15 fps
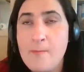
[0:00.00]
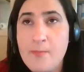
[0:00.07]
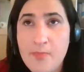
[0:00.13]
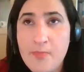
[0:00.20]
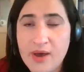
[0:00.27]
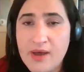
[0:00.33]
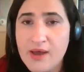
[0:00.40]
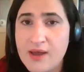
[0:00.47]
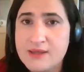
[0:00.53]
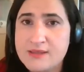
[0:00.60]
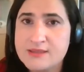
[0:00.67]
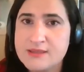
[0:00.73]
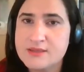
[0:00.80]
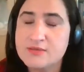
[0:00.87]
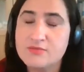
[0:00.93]

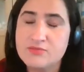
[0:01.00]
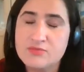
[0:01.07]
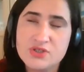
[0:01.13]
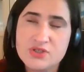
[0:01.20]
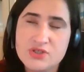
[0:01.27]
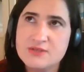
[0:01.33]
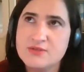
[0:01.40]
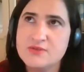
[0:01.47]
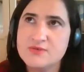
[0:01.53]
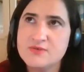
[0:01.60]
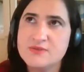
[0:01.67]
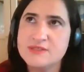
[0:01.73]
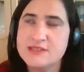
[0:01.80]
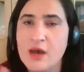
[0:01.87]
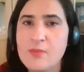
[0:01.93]
But just to
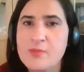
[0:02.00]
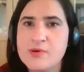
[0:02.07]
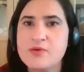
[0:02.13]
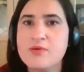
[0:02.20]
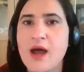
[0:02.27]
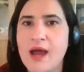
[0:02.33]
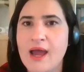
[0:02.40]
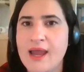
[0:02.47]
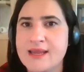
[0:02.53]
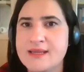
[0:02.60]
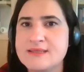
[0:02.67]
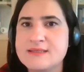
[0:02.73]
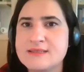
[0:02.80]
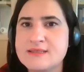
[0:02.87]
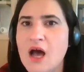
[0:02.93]

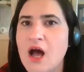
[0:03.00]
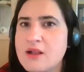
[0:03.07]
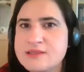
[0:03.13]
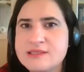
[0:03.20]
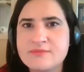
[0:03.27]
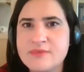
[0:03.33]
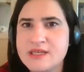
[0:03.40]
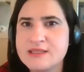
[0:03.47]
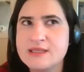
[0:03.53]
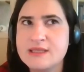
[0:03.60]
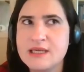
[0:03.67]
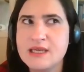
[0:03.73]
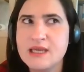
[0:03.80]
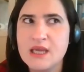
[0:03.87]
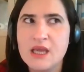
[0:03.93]
summarize,
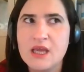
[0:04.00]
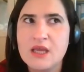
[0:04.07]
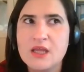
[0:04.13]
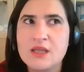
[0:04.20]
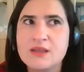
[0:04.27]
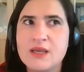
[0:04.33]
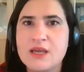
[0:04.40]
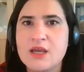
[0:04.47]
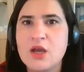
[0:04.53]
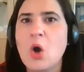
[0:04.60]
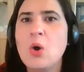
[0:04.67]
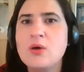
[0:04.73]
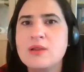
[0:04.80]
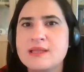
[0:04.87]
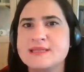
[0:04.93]
ultimately, they
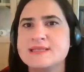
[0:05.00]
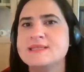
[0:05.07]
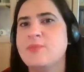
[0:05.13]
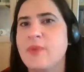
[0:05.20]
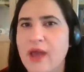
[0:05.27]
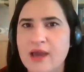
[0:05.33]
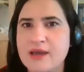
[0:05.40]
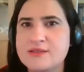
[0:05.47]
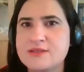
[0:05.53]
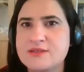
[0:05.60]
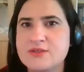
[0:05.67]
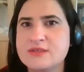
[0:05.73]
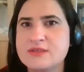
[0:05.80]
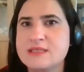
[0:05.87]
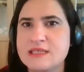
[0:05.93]
all expect
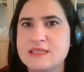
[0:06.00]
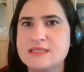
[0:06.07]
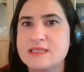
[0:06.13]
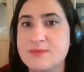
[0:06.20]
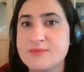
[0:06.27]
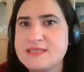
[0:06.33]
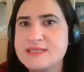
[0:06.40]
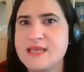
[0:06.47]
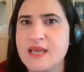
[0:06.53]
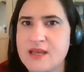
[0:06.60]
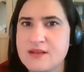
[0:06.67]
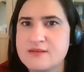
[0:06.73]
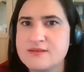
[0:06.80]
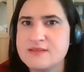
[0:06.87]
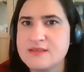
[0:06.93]
to see some
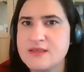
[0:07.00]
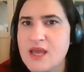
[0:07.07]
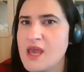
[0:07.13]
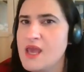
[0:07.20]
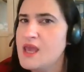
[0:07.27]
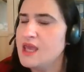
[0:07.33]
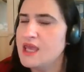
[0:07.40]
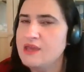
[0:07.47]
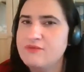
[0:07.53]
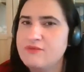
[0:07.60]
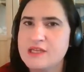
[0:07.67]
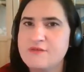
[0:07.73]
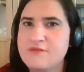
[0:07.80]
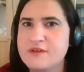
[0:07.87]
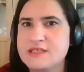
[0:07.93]
sales,
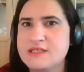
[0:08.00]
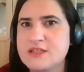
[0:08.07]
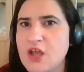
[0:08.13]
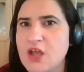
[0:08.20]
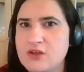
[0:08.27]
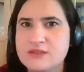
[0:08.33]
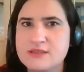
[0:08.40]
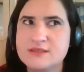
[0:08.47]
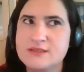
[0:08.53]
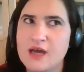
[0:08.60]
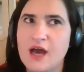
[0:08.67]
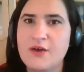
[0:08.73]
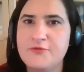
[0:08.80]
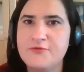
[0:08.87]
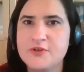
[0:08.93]
even if it's not
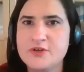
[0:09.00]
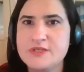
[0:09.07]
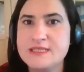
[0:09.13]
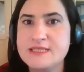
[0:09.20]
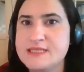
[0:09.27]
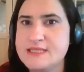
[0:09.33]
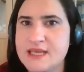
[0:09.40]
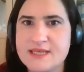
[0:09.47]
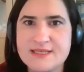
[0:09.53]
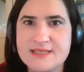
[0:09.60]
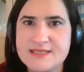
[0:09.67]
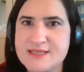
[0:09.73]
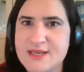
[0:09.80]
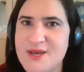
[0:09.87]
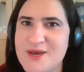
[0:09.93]
after
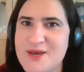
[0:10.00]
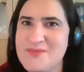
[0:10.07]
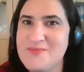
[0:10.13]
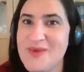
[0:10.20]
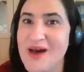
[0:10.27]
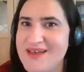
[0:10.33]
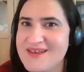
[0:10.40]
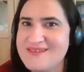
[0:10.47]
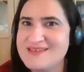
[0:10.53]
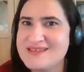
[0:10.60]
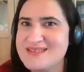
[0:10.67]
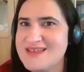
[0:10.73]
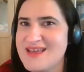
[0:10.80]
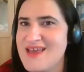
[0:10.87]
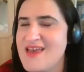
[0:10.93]
6
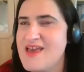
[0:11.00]
months,